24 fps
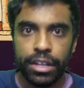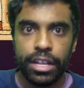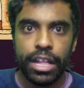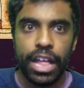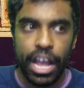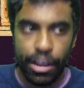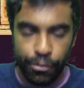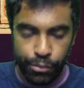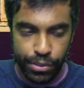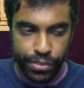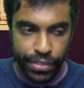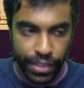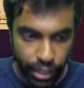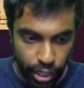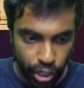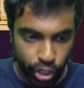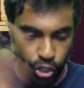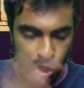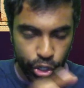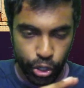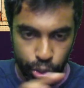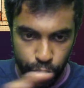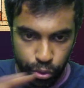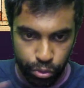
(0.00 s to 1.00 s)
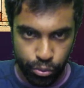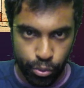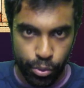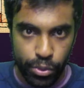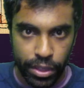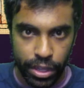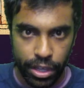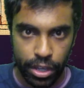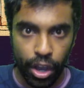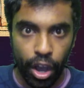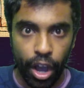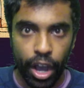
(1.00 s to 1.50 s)
Everything occurred through the
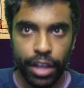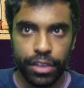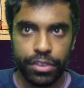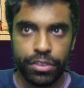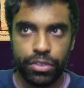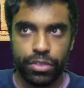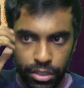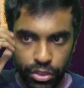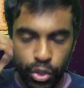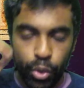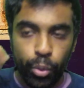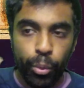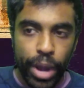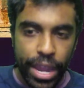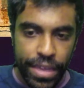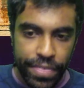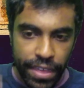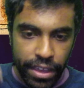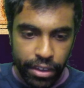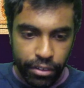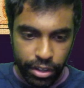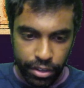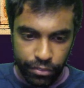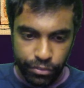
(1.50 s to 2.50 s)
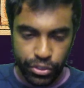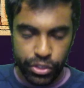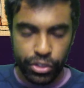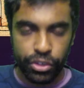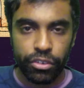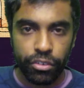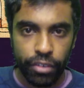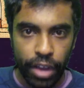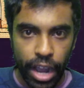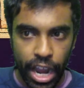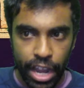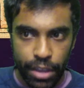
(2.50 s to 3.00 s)
gods. The way they lived
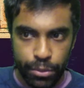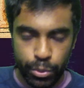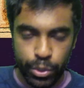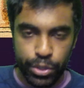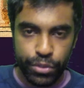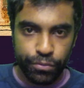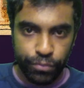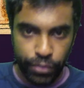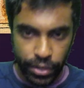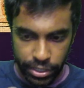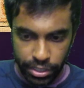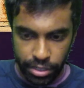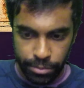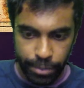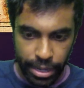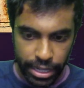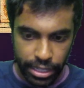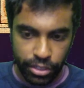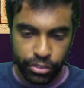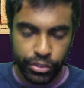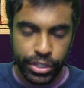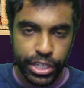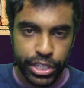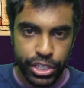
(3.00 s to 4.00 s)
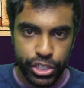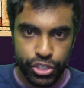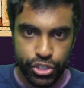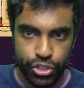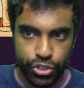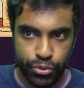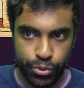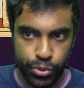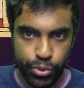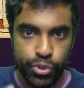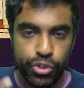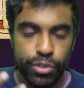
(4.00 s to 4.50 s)
their lives was fundamentally
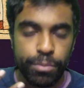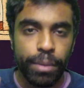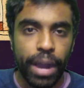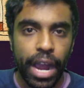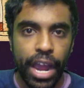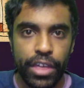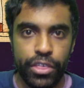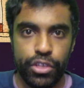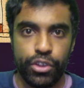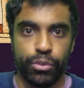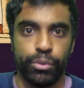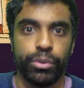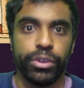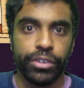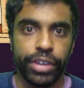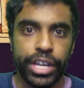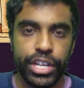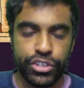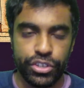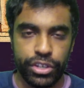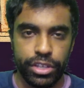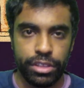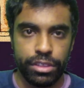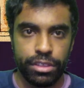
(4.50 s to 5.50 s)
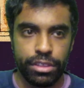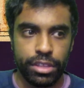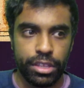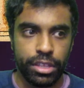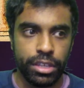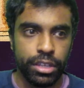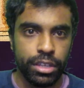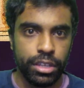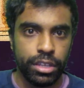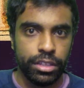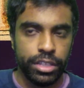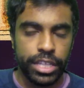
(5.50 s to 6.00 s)
construed by their religions.
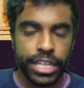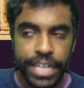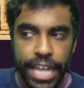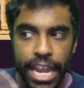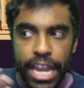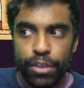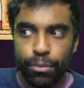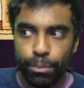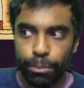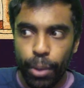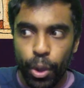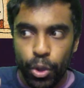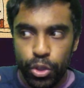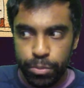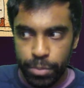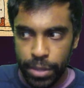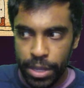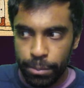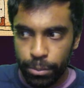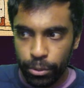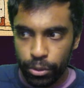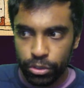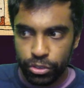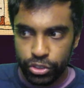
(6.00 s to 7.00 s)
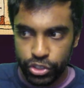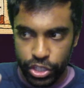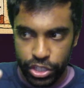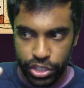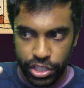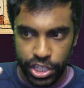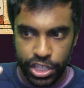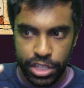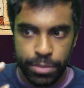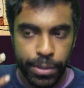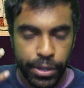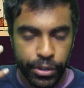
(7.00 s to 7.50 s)
Today, most people just
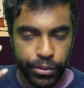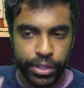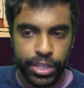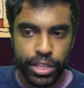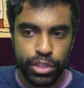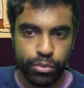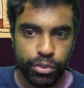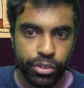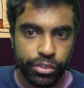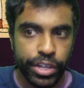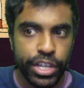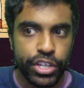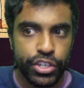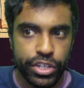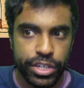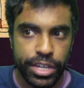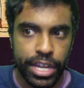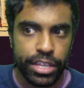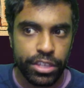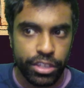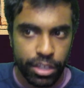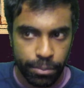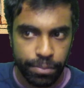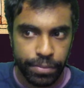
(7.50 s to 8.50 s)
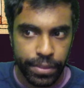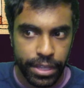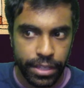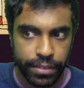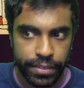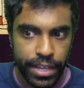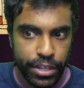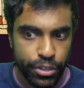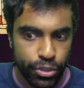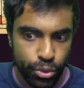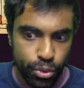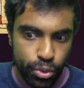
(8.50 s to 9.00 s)
experience religion as something
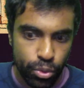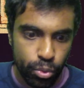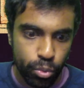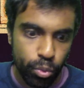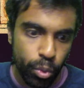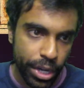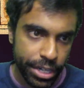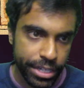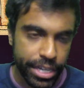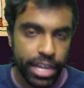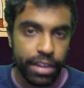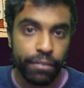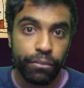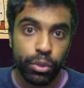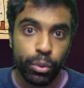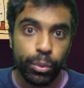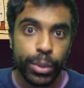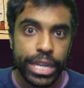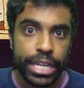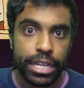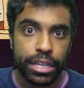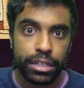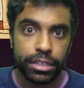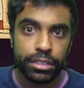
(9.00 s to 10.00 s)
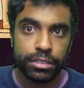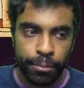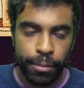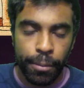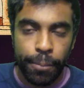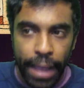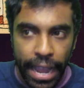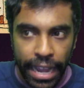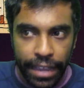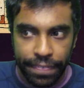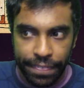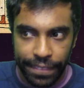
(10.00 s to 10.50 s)
they do one day of the week. But
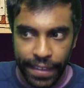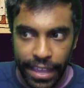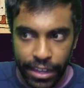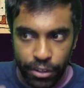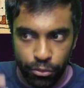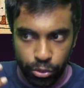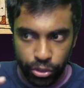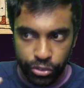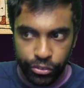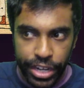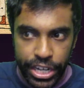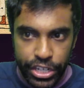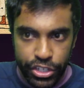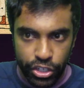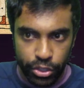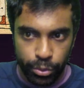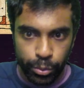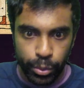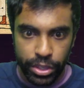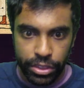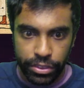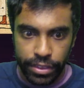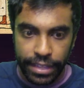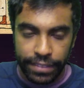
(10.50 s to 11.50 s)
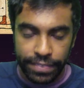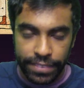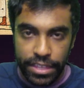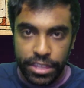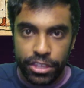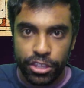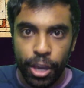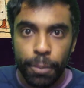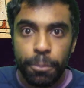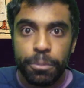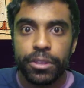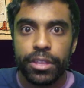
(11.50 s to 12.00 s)
back then, religion was like the
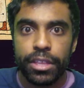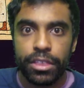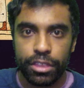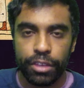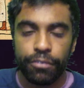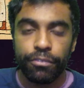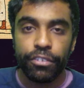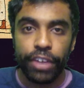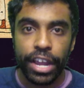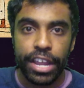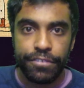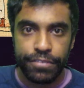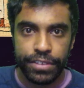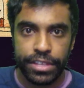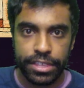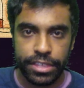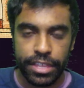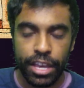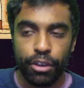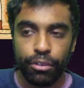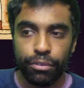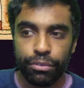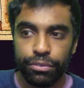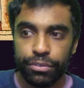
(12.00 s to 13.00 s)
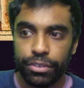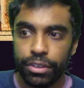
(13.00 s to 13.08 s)
substance of life itself.